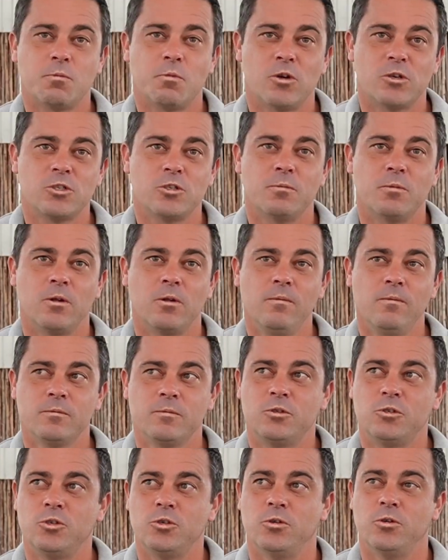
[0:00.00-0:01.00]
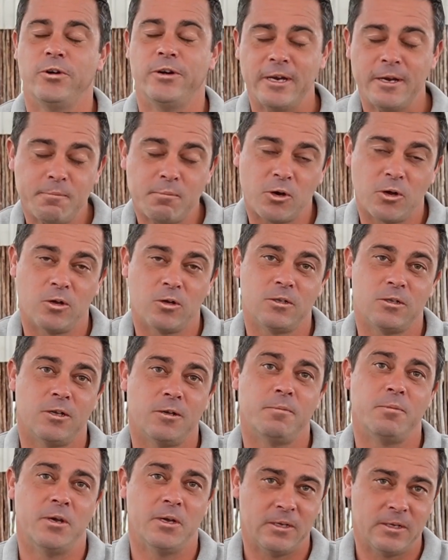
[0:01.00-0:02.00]
possible to replant the
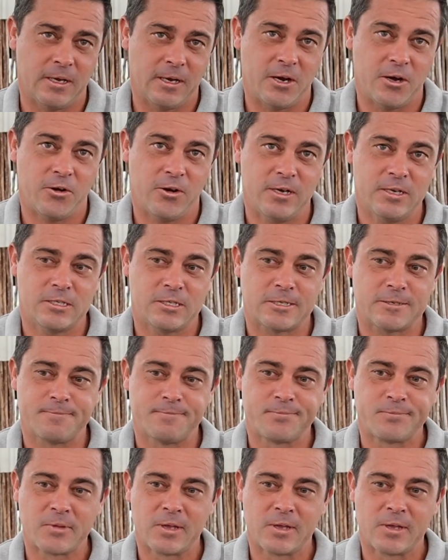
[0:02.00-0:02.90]
burnt areas.